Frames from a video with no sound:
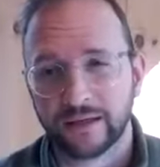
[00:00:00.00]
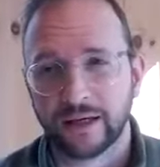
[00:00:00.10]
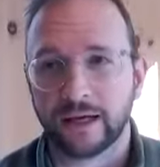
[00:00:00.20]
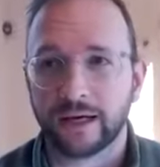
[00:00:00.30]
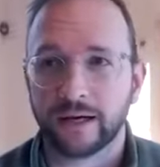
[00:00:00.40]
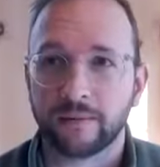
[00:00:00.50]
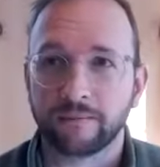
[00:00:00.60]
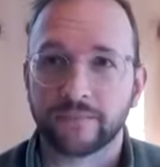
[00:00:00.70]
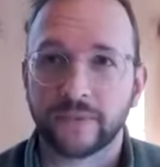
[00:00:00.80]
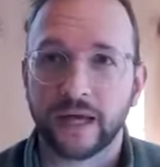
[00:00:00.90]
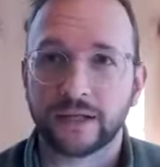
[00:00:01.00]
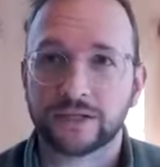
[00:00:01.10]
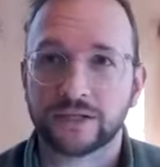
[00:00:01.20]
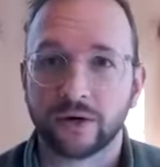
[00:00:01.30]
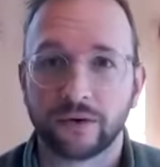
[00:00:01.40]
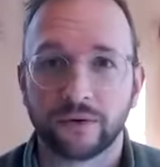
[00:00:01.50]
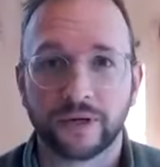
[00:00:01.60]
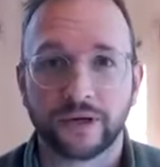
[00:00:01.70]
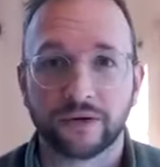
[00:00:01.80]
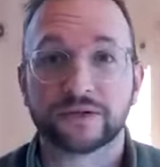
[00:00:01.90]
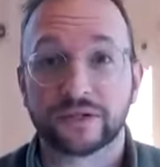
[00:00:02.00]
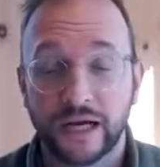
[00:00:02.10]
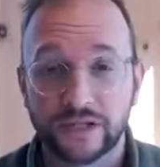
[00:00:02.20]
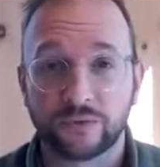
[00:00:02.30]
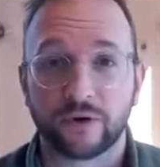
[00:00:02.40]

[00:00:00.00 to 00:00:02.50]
And so, this is actually